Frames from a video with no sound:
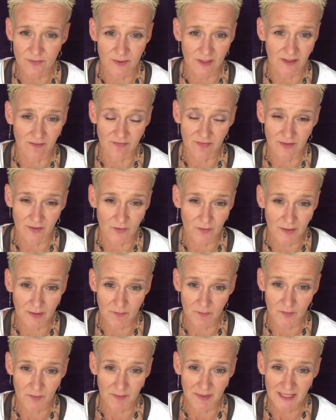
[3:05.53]
We're going to feel
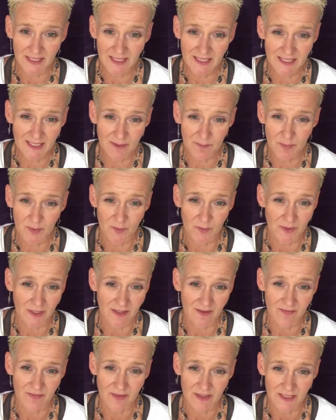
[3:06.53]
great when we eat it, but we're
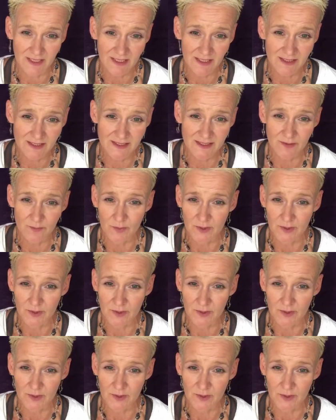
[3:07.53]
going to feel guilty.